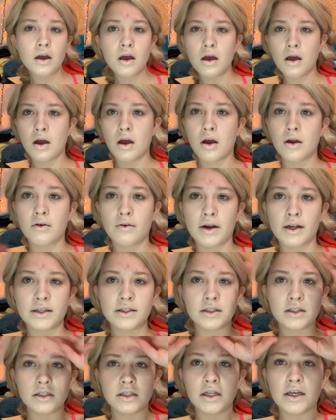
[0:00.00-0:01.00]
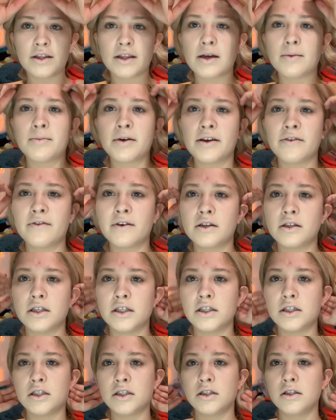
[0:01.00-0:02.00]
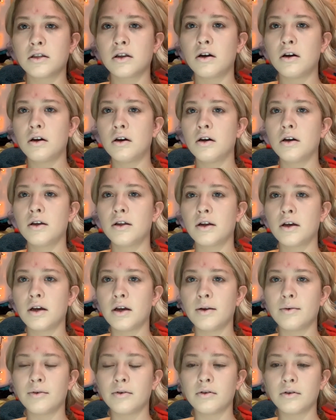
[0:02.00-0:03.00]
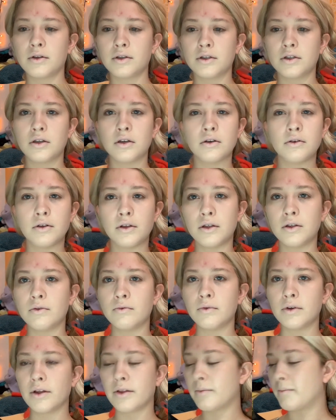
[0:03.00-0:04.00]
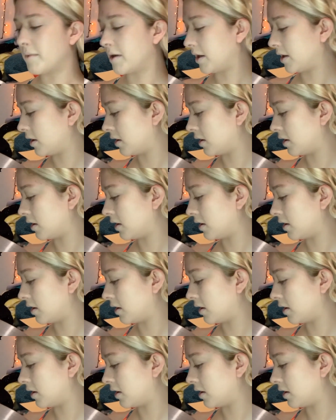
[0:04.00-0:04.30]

Alright, so now that my foundation's on, I'm going to go in with my